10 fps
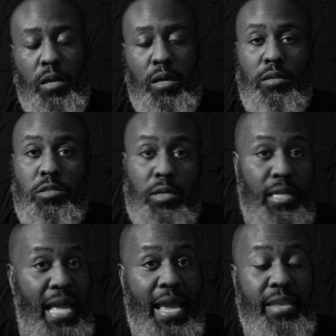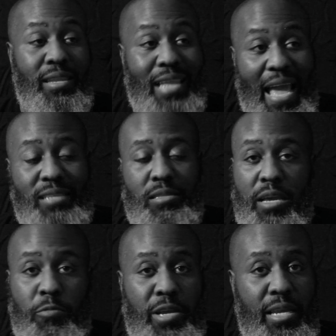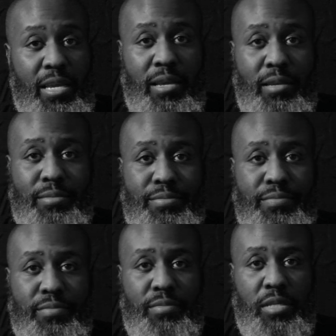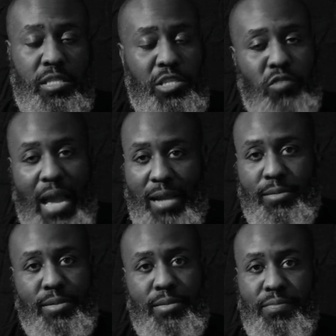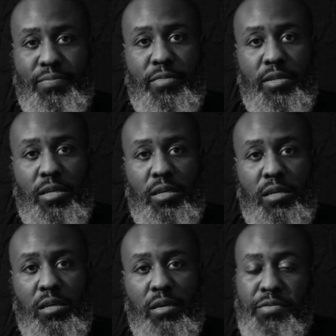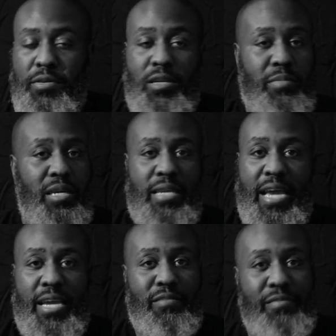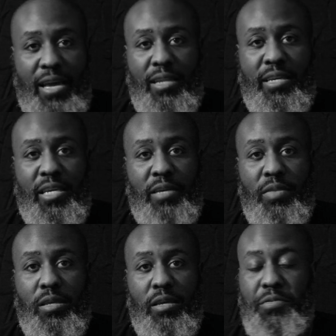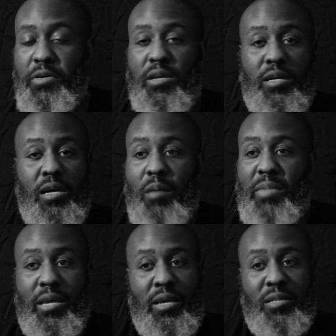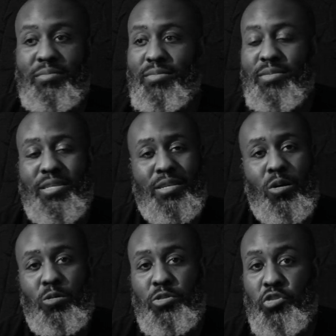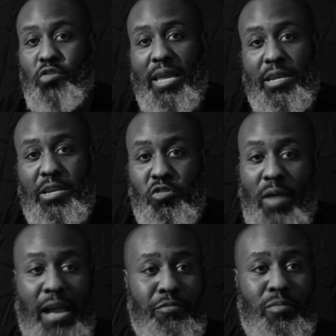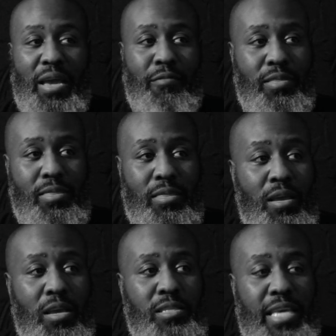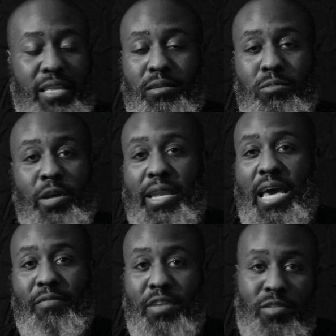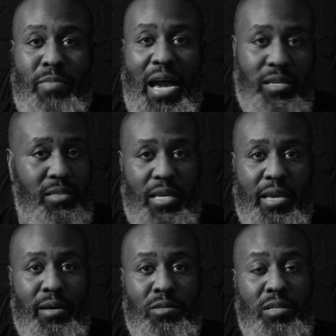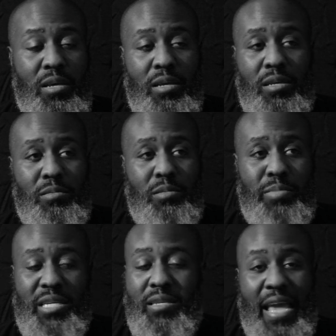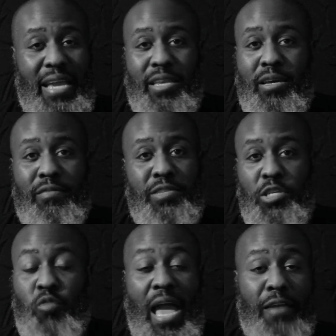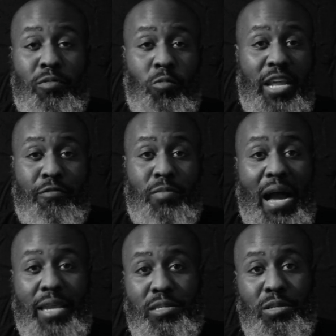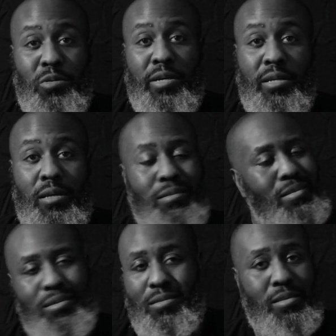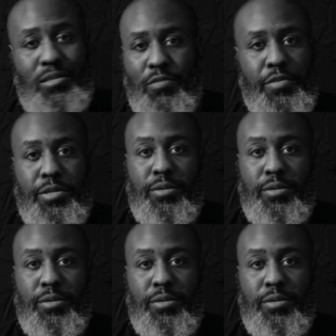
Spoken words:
So the last thing we need is detractors. If you're going to be a negative Nelly, if you're going to come in, just trying to detract from take the wind out of everybody's sails, be negative, detract from what everybody's doing, then this isn't for you.